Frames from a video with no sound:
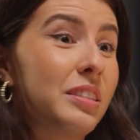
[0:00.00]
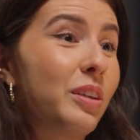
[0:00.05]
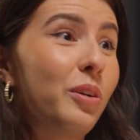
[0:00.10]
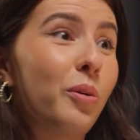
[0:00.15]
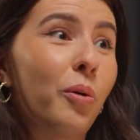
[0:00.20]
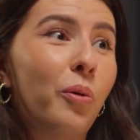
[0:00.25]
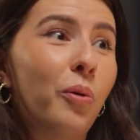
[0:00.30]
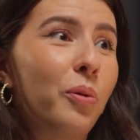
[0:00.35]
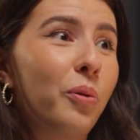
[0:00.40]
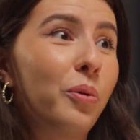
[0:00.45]

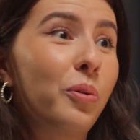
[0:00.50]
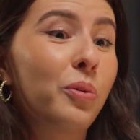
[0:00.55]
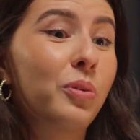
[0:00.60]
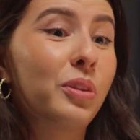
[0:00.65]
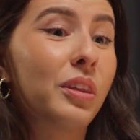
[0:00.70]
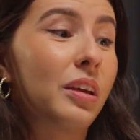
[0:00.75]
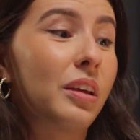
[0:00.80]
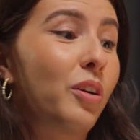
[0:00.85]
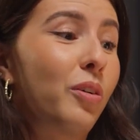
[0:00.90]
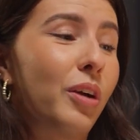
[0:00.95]
see
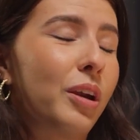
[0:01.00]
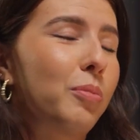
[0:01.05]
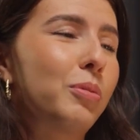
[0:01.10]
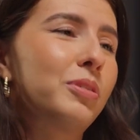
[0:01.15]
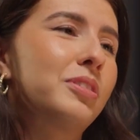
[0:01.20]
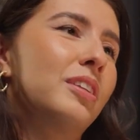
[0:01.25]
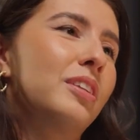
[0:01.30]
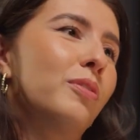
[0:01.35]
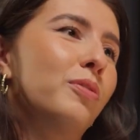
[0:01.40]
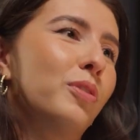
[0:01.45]
all the
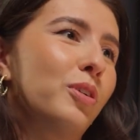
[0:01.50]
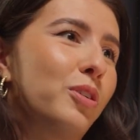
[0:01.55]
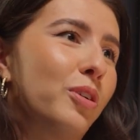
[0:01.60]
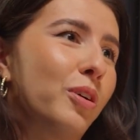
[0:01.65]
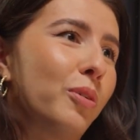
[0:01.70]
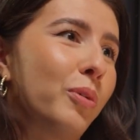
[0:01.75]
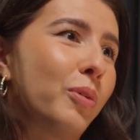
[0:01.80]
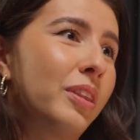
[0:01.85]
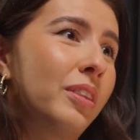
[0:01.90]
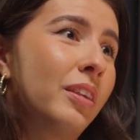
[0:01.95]
incredible stuff you're
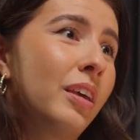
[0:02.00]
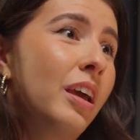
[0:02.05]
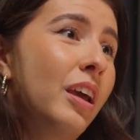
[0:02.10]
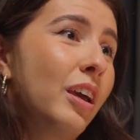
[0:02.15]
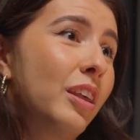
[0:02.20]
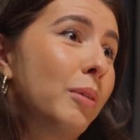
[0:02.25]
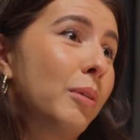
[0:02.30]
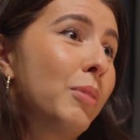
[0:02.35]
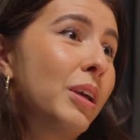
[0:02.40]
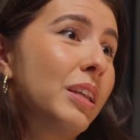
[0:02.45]
doing with
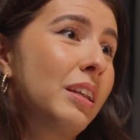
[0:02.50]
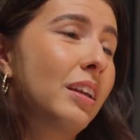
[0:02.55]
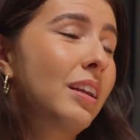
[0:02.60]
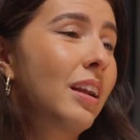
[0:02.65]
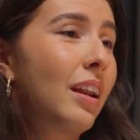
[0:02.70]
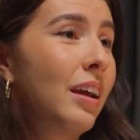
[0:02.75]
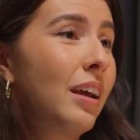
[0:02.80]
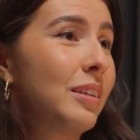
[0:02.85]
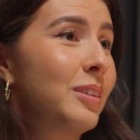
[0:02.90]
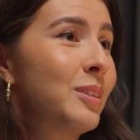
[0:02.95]
the
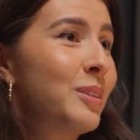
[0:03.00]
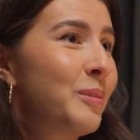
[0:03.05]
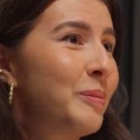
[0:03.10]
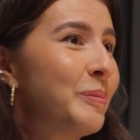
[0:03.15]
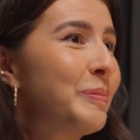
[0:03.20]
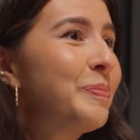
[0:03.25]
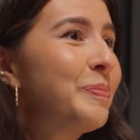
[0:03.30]
Meydan clients.